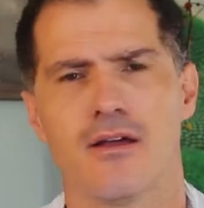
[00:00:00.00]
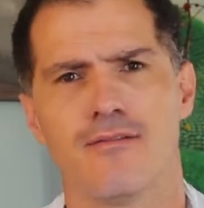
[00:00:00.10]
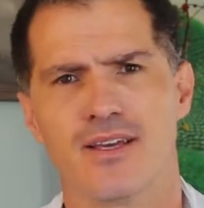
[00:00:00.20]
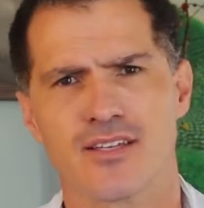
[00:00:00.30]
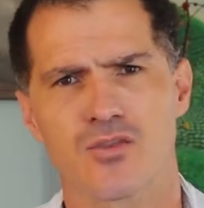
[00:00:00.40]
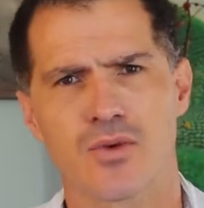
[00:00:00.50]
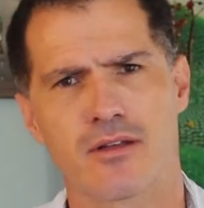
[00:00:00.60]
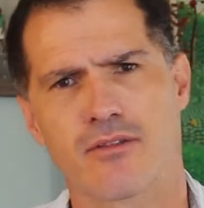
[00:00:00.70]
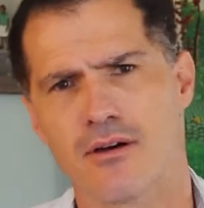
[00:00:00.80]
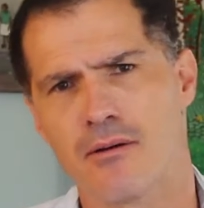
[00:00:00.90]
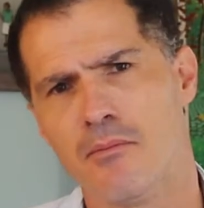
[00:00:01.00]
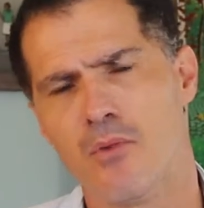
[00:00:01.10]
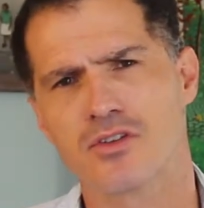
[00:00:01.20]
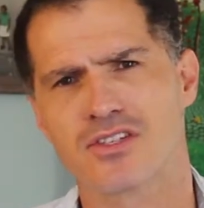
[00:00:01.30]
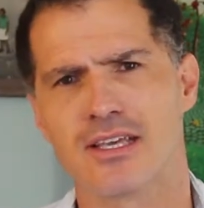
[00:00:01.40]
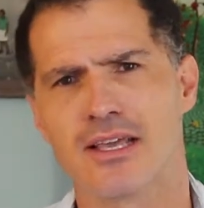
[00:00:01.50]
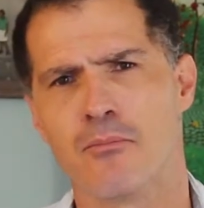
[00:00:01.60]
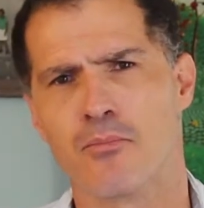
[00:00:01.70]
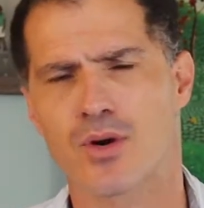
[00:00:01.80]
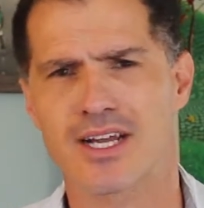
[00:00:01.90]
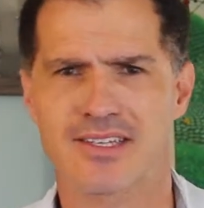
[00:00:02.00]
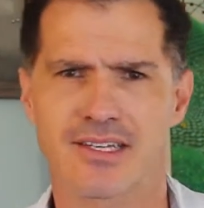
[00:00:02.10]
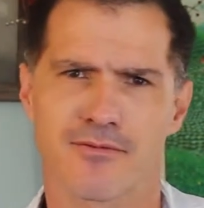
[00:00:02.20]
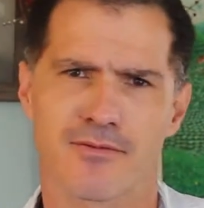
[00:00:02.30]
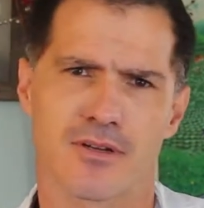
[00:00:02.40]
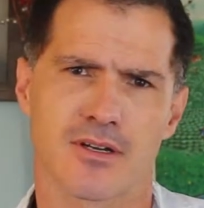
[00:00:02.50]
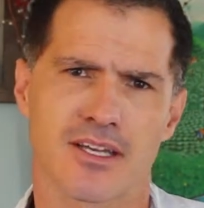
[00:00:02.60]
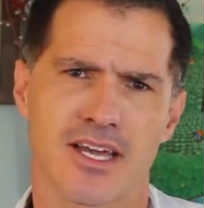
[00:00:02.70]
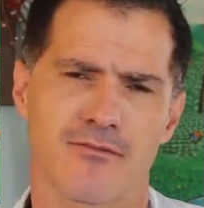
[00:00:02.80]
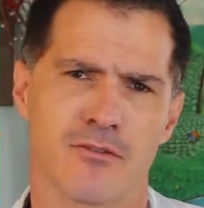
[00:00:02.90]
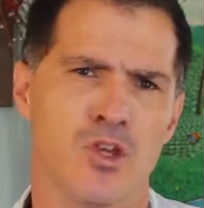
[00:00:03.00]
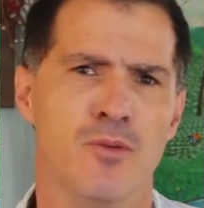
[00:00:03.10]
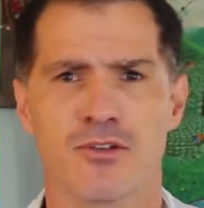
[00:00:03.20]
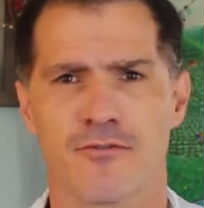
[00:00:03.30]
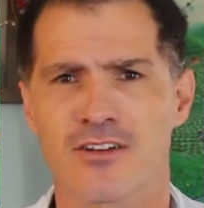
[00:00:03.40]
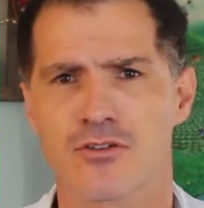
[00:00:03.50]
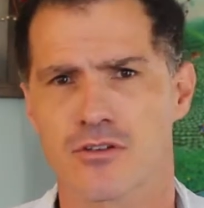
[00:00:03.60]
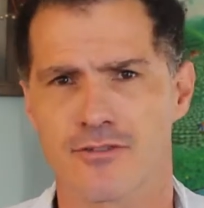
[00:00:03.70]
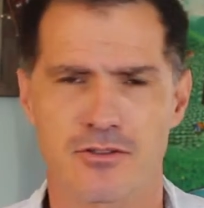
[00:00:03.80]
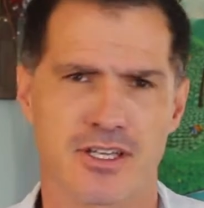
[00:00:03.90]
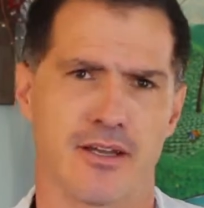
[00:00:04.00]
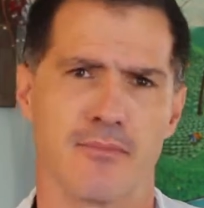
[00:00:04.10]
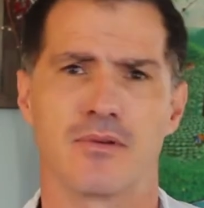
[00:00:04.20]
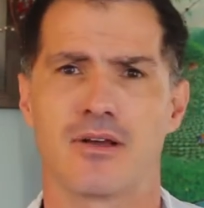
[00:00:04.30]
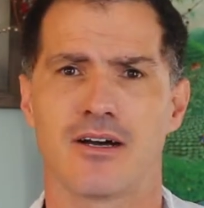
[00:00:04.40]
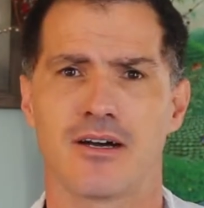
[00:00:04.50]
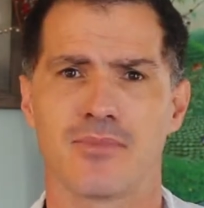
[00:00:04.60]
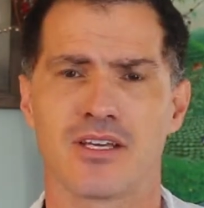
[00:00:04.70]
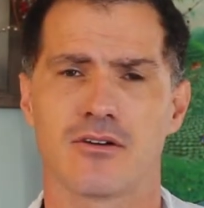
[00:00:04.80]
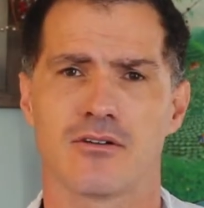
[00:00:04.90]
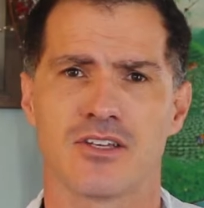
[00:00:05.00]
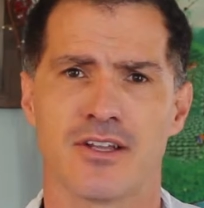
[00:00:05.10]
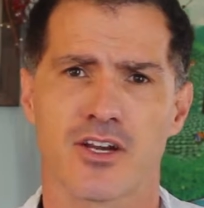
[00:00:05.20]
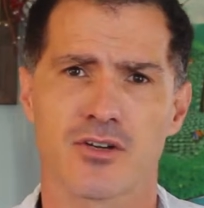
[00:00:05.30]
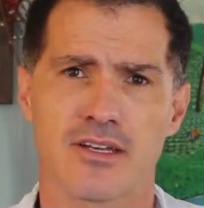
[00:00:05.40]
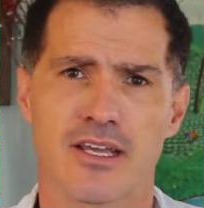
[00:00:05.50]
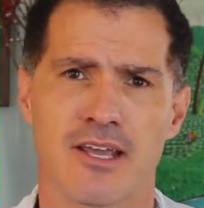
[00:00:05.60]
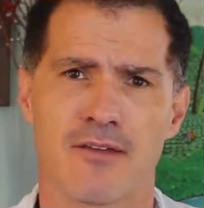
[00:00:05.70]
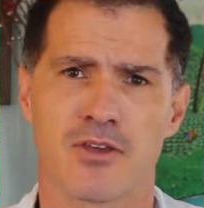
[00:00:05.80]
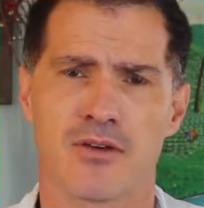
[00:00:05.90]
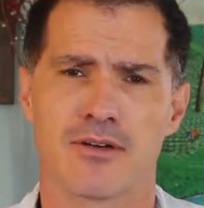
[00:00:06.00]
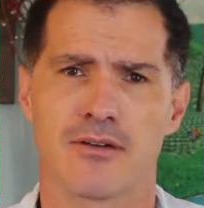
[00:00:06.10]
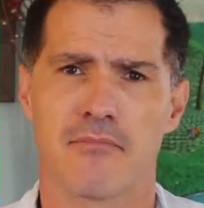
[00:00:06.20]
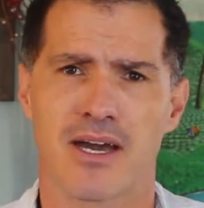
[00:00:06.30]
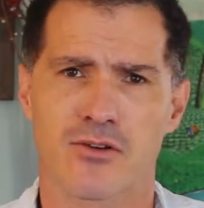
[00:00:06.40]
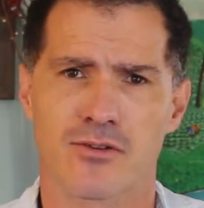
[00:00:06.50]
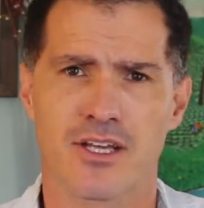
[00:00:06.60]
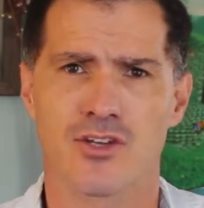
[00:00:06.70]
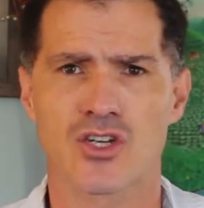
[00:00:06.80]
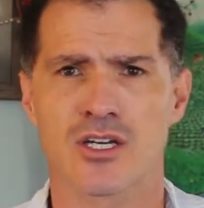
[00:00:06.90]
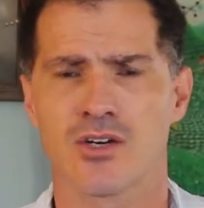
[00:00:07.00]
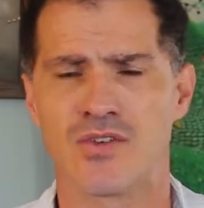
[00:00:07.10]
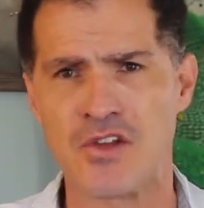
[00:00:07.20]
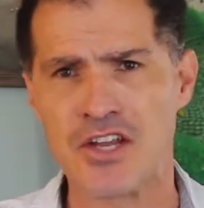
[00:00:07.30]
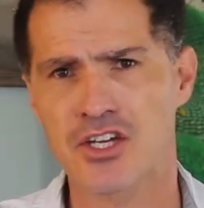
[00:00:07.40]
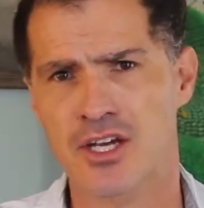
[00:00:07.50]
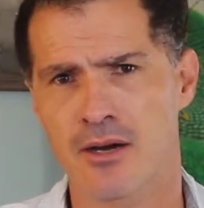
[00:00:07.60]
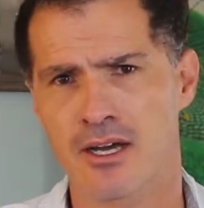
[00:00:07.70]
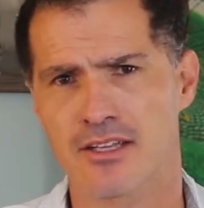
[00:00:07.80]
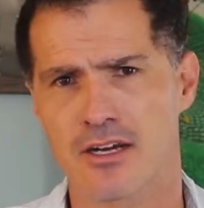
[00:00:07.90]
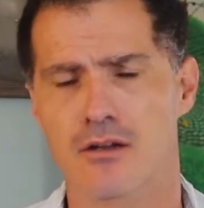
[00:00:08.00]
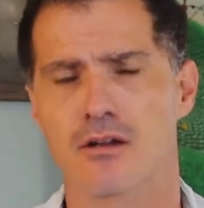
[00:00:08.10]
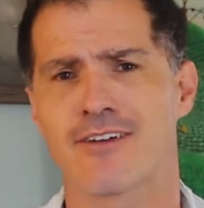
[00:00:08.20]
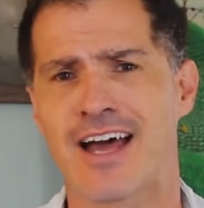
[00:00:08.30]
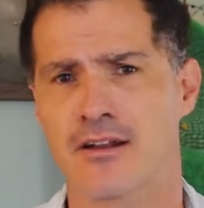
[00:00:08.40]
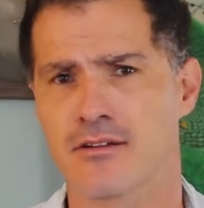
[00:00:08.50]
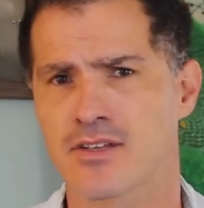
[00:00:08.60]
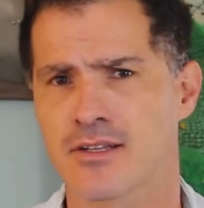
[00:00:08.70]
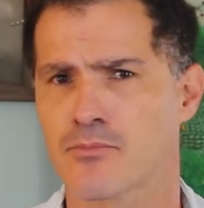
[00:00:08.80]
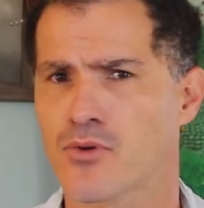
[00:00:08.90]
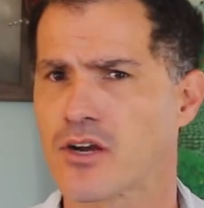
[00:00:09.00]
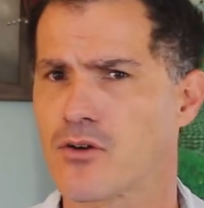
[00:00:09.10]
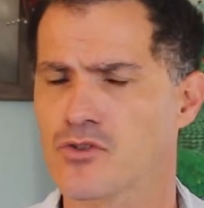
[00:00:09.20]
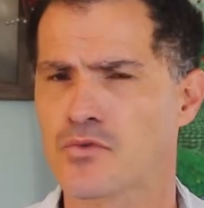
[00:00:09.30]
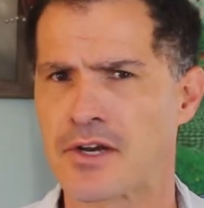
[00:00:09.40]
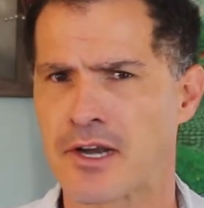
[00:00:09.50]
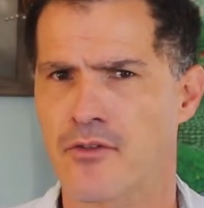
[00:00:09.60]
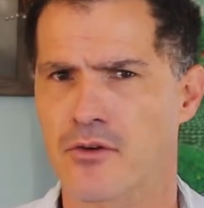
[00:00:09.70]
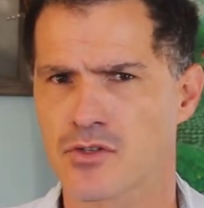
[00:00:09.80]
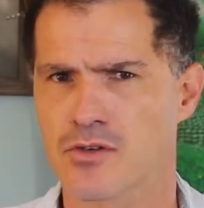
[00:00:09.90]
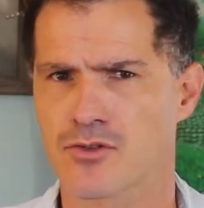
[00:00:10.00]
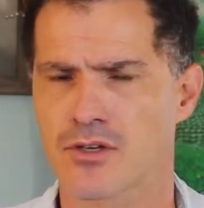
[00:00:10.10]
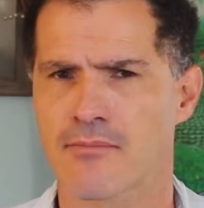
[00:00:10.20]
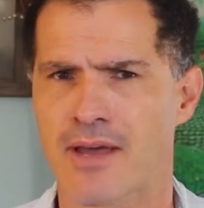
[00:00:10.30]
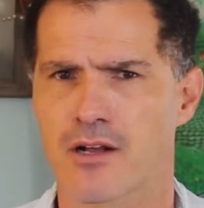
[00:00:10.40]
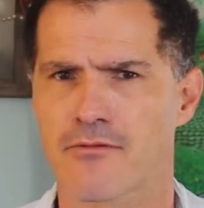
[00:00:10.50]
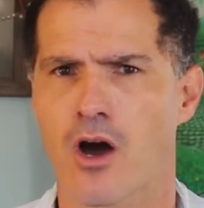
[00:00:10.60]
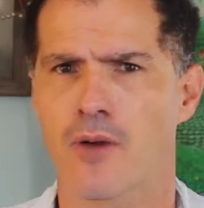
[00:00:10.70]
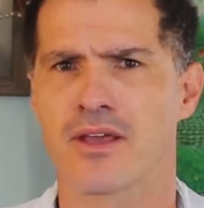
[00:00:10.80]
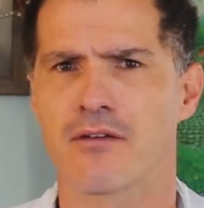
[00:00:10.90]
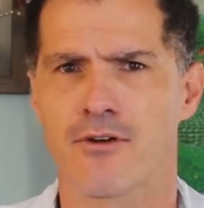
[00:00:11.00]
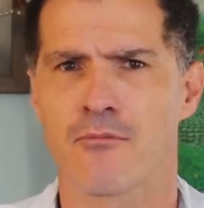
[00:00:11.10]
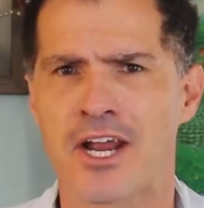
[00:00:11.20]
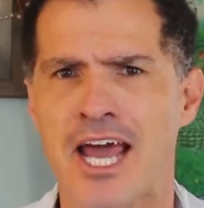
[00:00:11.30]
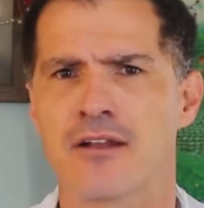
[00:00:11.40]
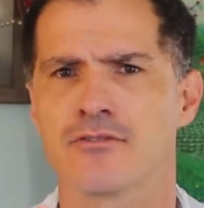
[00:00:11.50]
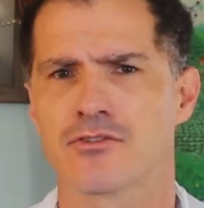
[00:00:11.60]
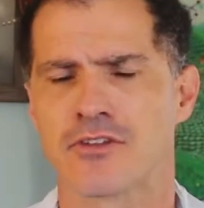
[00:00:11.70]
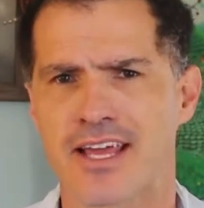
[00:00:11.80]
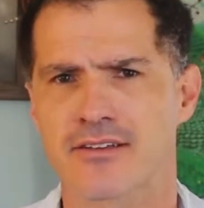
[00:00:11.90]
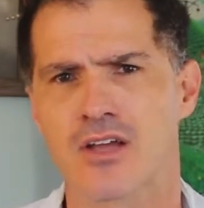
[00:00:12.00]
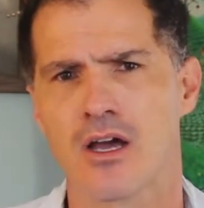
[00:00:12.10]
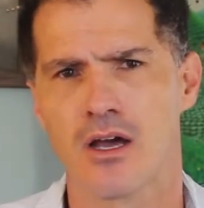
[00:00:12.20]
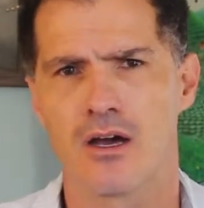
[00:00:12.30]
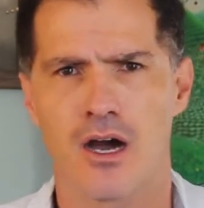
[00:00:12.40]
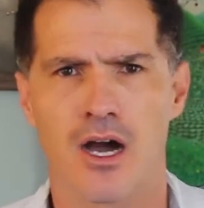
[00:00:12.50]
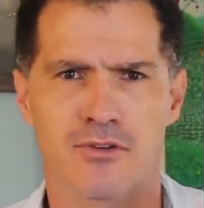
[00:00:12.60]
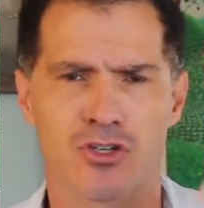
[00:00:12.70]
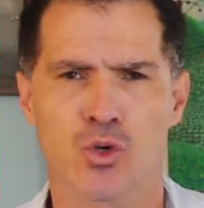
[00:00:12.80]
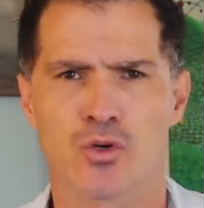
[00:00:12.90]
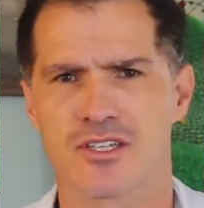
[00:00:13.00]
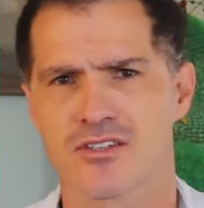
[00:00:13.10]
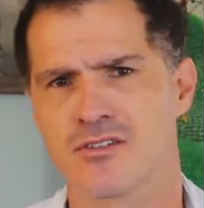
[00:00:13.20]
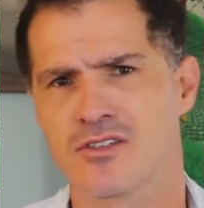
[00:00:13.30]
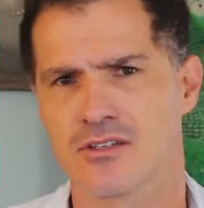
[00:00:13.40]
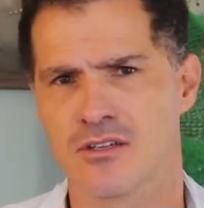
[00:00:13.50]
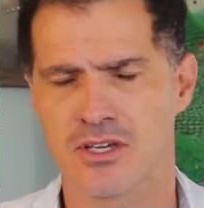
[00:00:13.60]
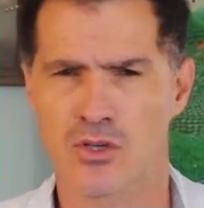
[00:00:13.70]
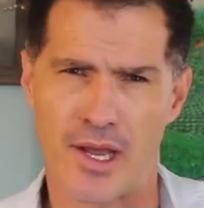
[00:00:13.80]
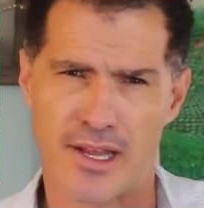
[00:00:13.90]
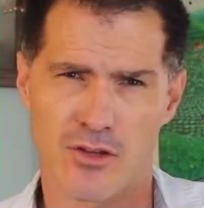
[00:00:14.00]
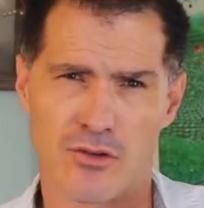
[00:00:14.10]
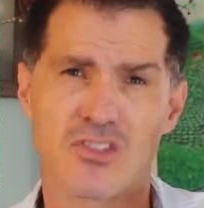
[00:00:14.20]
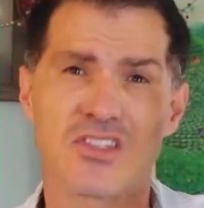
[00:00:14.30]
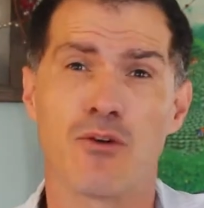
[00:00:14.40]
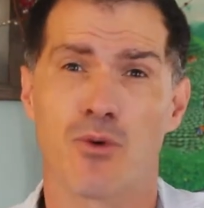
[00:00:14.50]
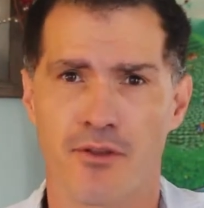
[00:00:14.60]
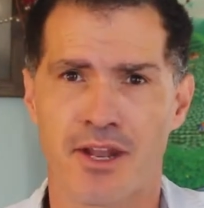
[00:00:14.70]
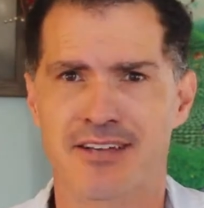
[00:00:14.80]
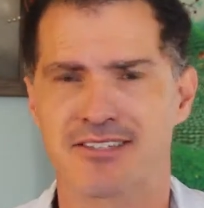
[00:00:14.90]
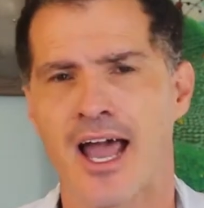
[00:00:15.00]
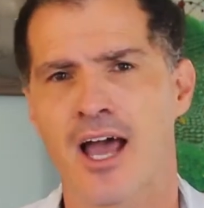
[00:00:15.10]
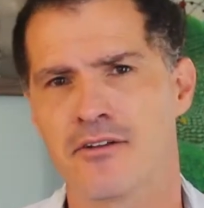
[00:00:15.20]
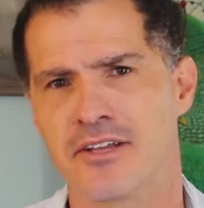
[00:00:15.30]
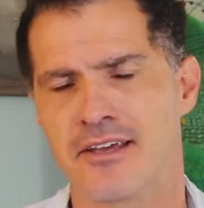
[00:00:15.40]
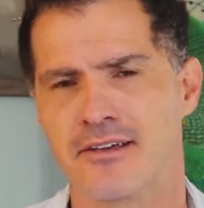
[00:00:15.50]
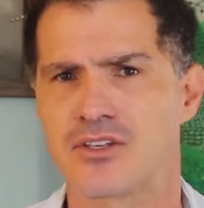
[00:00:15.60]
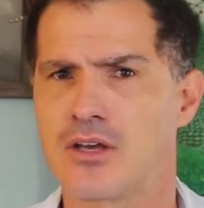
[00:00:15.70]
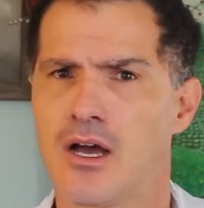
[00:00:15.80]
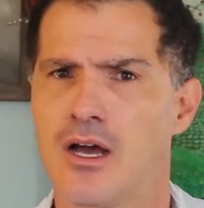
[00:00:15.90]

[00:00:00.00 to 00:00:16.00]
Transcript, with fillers: This is one of the most impressive uh, kind of human adventures of all time. Uh, because initially, if you were in Micronesia or Indonesia, there are a lot of islands and they're pretty close to one another. So it's just a matter of hopping from one island to the next uh, with short distances in between, and you see where the next island is.